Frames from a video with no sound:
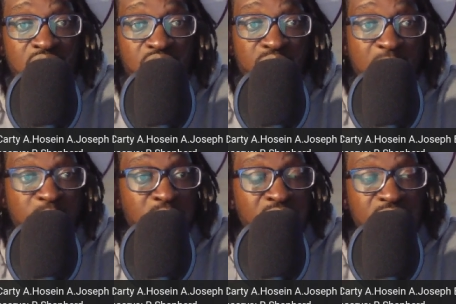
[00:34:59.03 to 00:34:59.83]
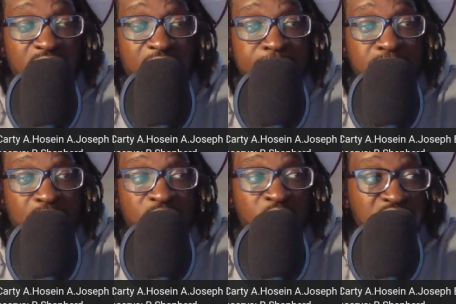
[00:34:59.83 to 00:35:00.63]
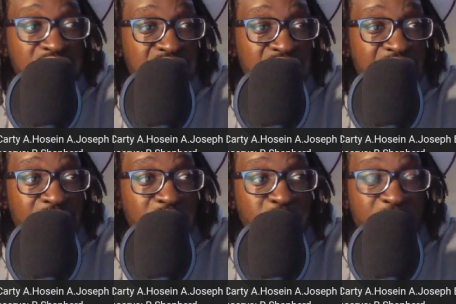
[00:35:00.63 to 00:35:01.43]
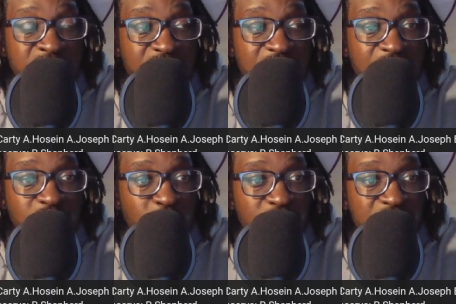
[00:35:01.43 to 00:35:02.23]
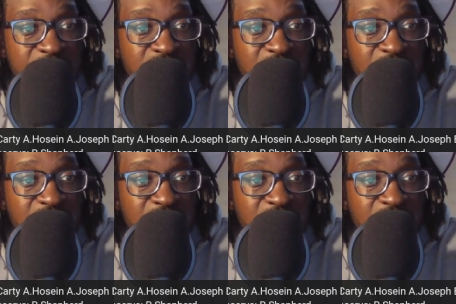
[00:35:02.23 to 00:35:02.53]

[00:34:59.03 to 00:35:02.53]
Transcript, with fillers: Remember, versus the Netherlands, Brandon King was moved down to